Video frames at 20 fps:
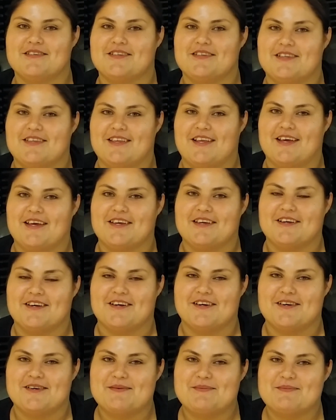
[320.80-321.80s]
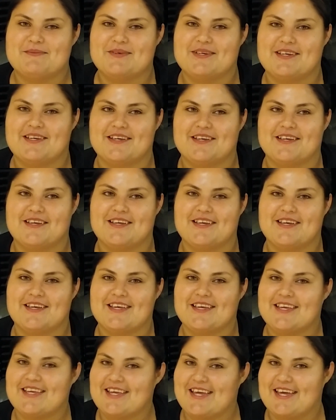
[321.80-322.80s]
like um,
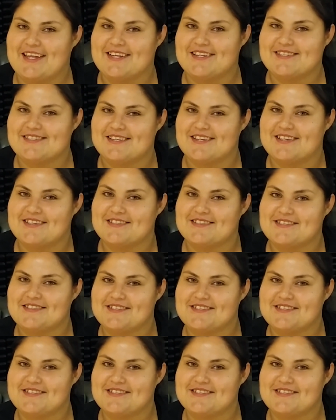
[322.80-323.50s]
Katie says,